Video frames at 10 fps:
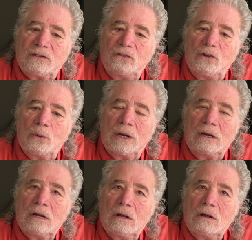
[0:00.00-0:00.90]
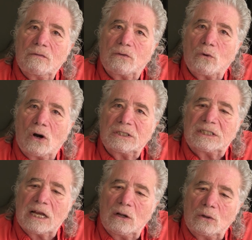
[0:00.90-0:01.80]
to do it for
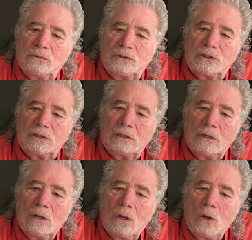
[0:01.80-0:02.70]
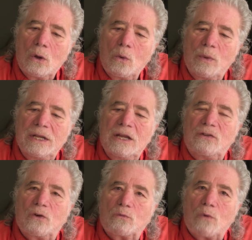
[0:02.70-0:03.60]
ourselves. We
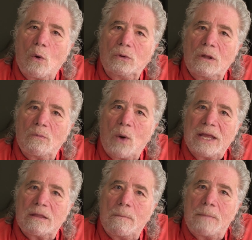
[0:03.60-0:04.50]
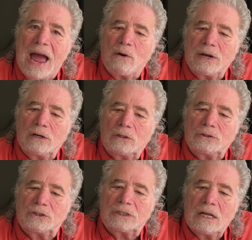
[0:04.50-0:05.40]
need to roll away the
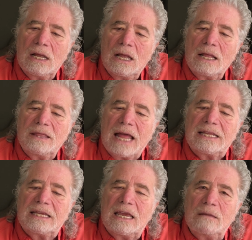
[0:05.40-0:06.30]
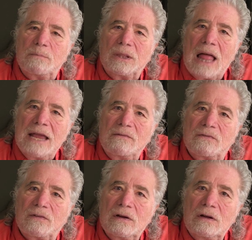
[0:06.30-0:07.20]
barriers that keep
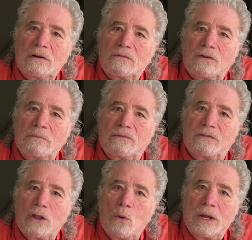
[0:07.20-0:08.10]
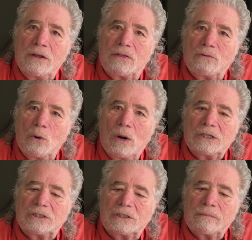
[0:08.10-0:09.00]
life from flowing through
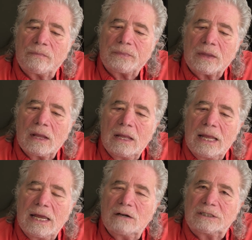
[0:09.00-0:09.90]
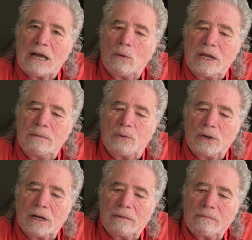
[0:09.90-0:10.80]
us. Here's how he
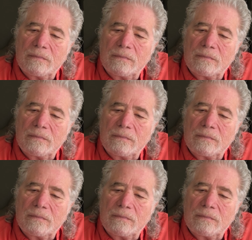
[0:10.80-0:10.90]
put it.